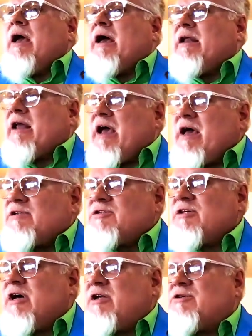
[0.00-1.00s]
And as
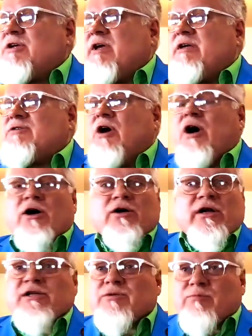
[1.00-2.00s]
such, it's
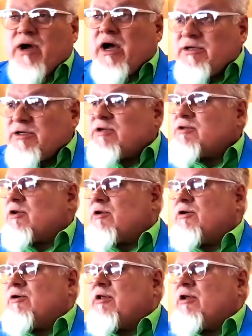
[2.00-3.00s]
hardly surprising to
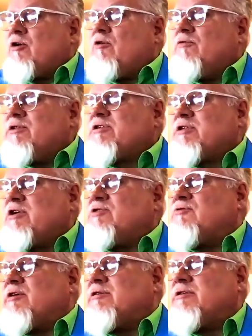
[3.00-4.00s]
learn that over the
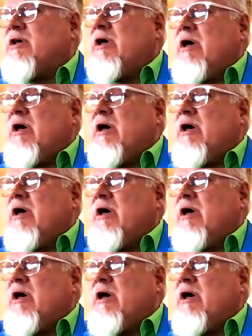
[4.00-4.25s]
centuries,